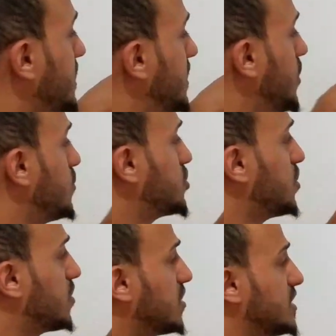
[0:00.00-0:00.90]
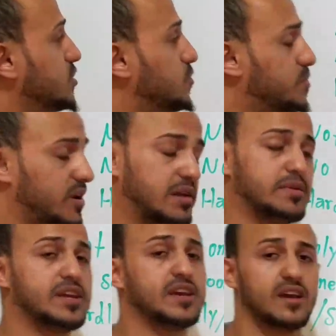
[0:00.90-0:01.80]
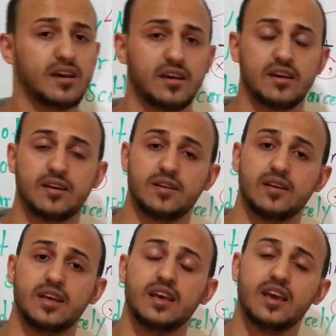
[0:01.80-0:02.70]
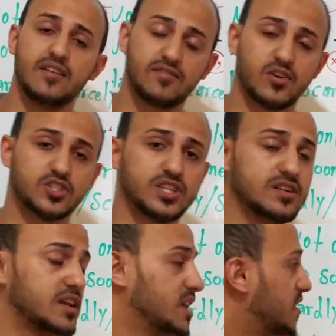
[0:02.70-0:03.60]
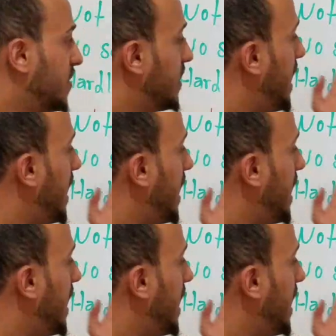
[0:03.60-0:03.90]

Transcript: no sooner. You bring me inversion. Then